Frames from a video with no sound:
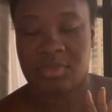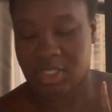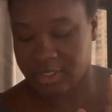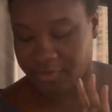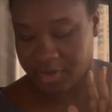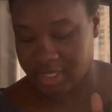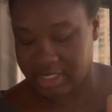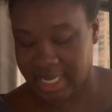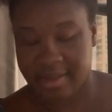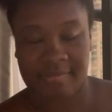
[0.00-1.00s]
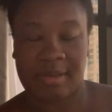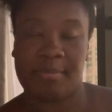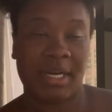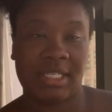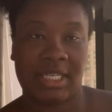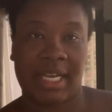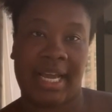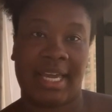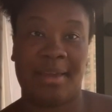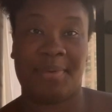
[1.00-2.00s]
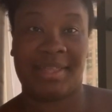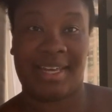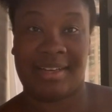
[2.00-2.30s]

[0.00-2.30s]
just for the sake of the budget and keeping